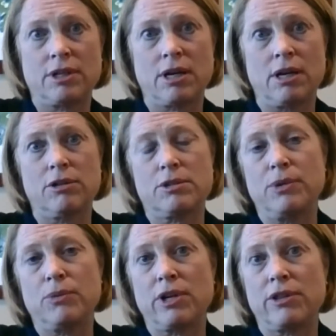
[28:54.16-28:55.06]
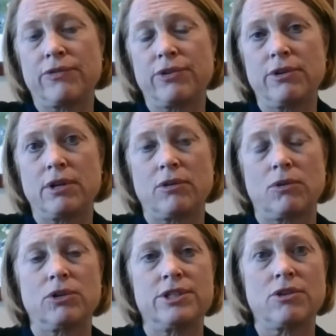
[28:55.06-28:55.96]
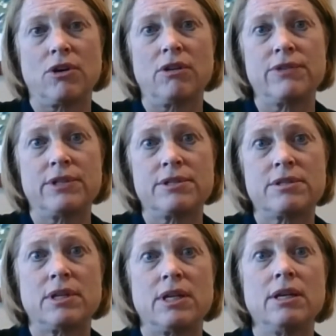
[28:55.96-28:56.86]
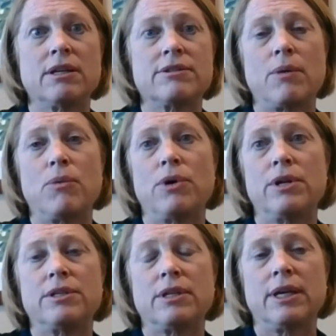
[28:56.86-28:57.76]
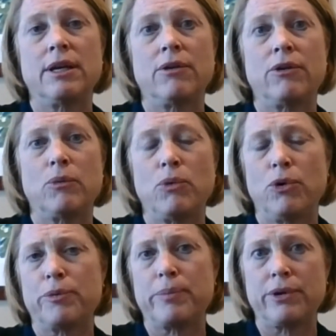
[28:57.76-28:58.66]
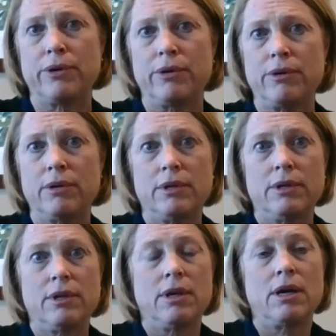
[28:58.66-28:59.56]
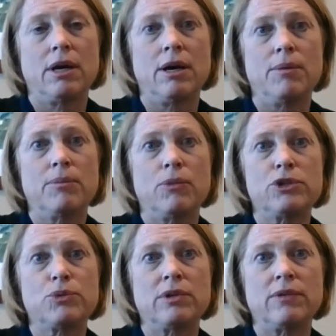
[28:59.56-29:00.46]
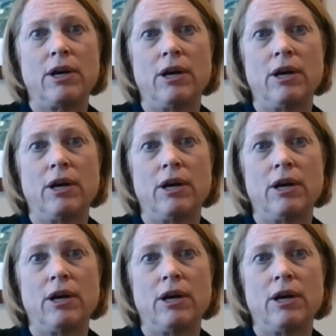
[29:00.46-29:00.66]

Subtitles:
to Congressman Rutherford or his office, because I wanted to get on the water bill, which would have